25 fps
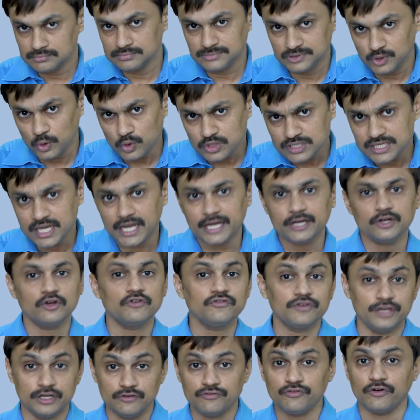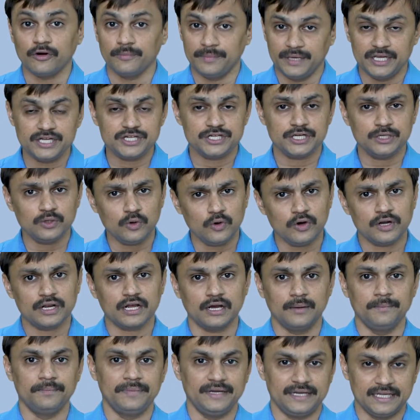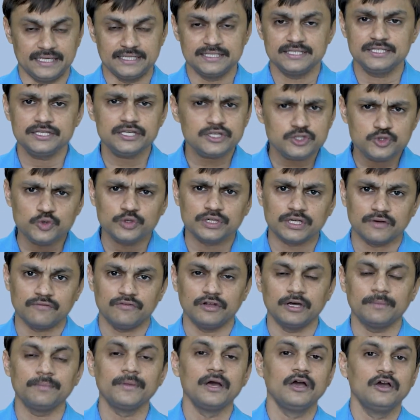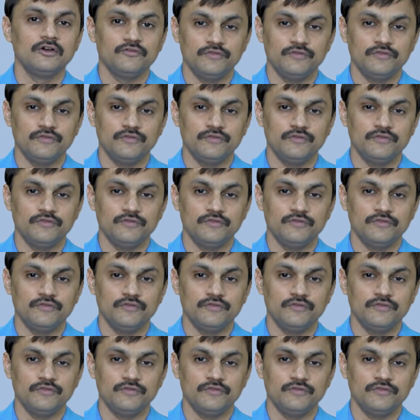those kind of information or competencies you develop